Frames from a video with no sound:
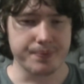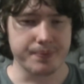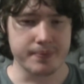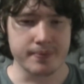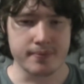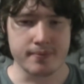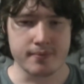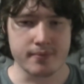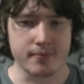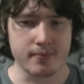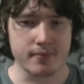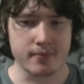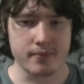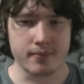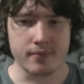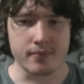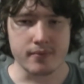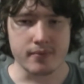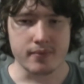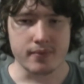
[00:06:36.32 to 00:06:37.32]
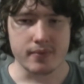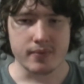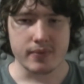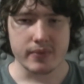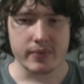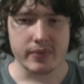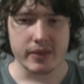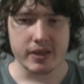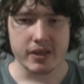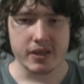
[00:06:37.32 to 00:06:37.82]

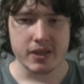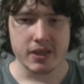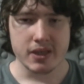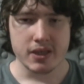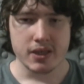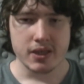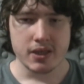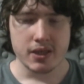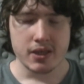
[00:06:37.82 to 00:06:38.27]
(silence)